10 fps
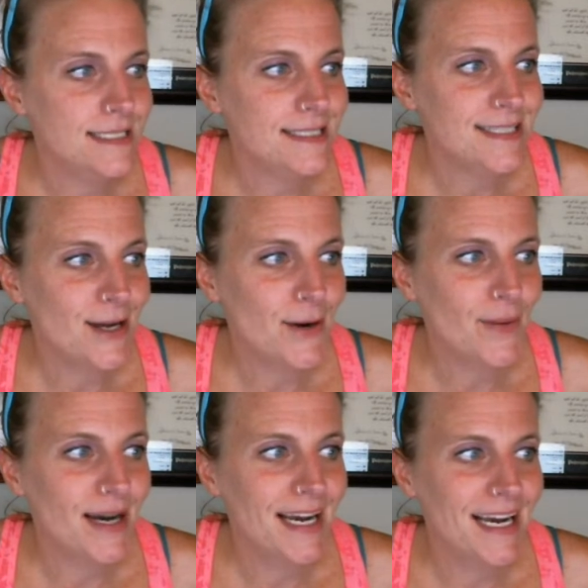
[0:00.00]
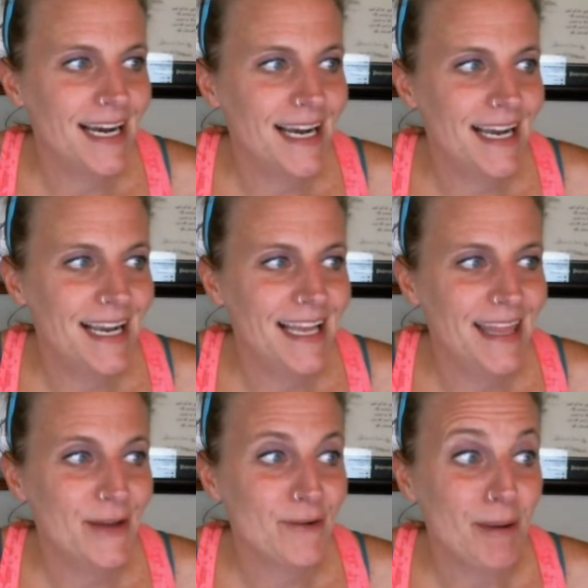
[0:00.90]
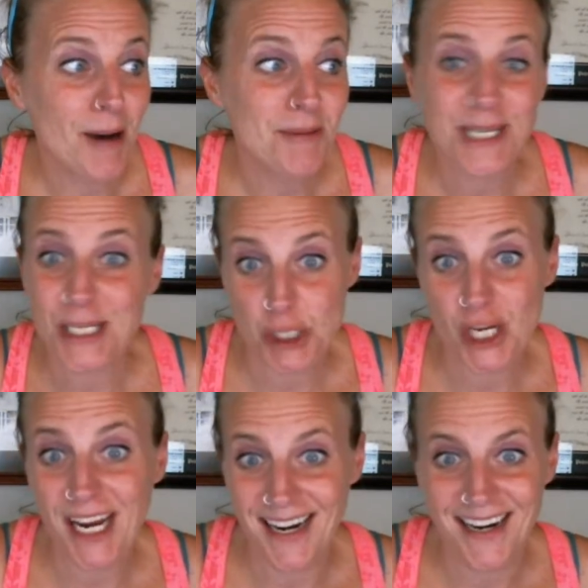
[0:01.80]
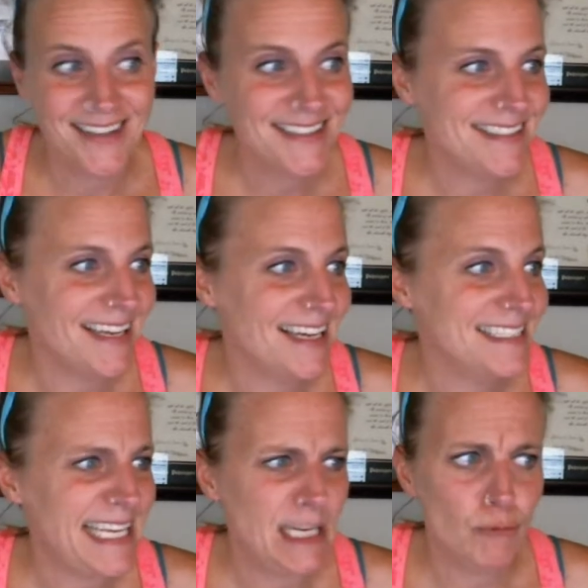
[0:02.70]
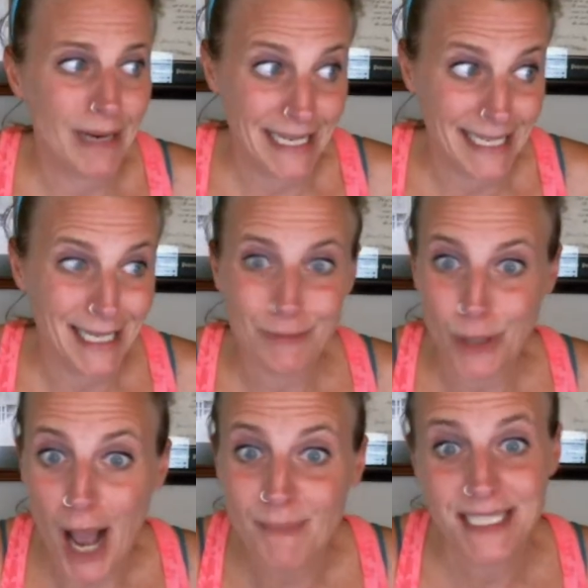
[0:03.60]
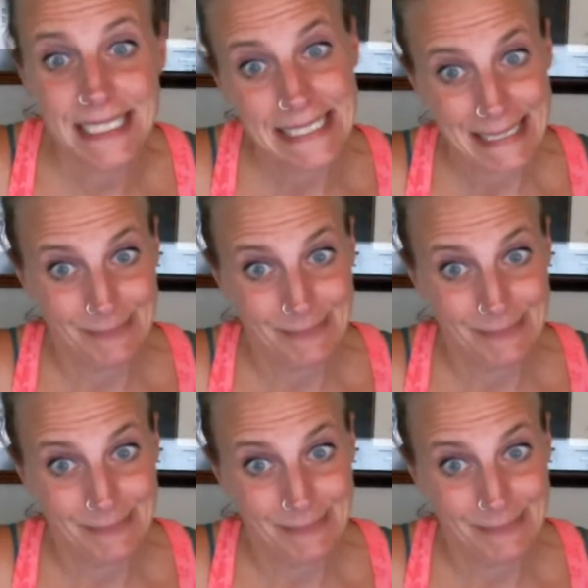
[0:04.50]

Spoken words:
So the Republican chair says he ran on a promise.